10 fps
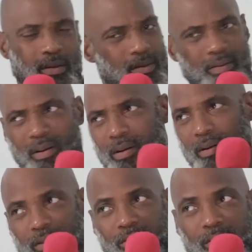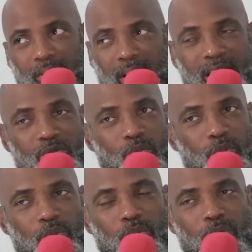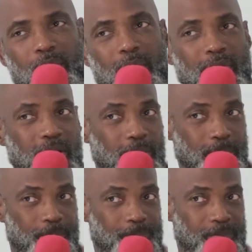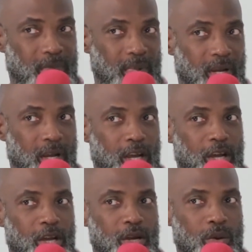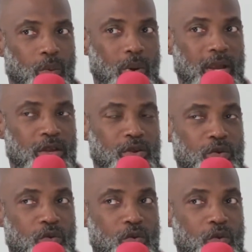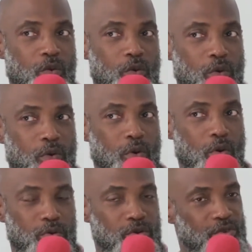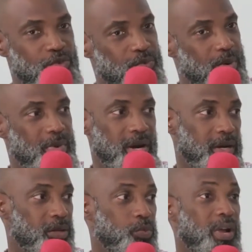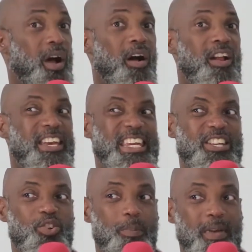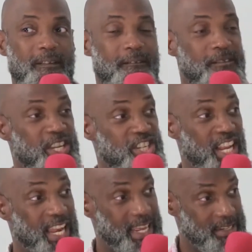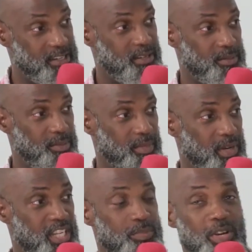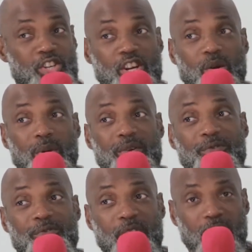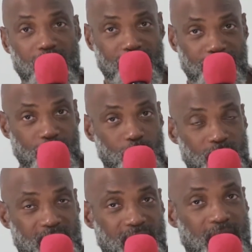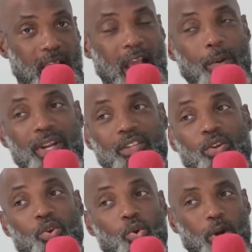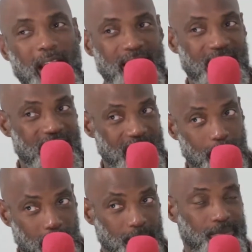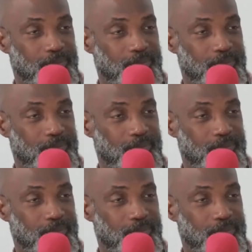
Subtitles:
no, because remember, you know, when you go to the supermarket, we all need to be vigilant, especially with foreign foods, and we need to look at the label